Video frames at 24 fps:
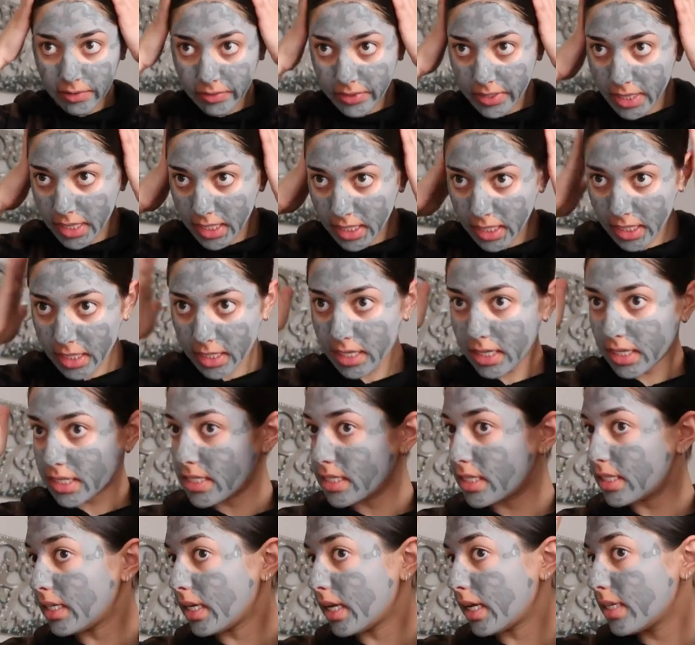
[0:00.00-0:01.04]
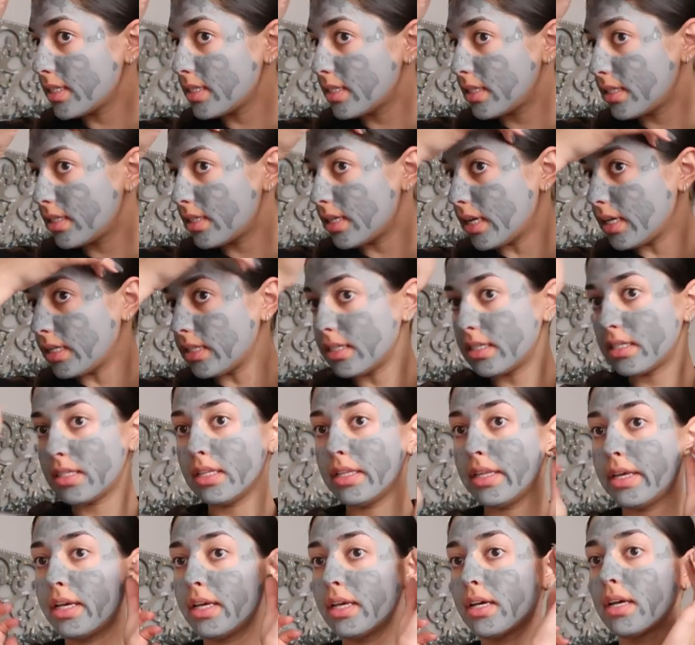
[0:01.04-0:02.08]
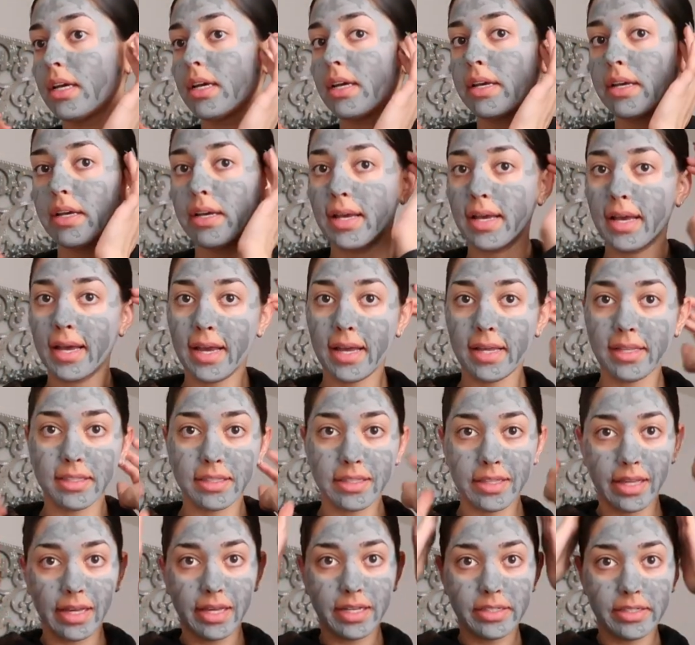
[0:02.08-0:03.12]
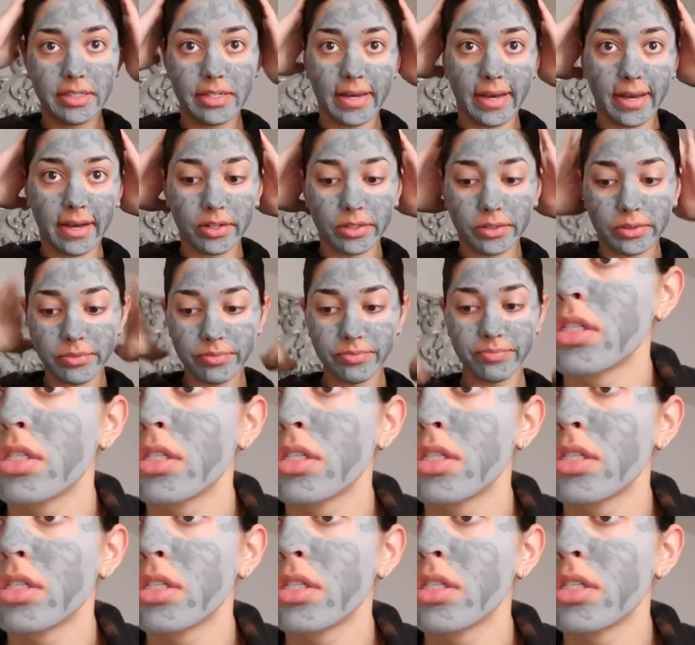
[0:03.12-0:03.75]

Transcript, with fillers: everything is nice and sleek and laid down.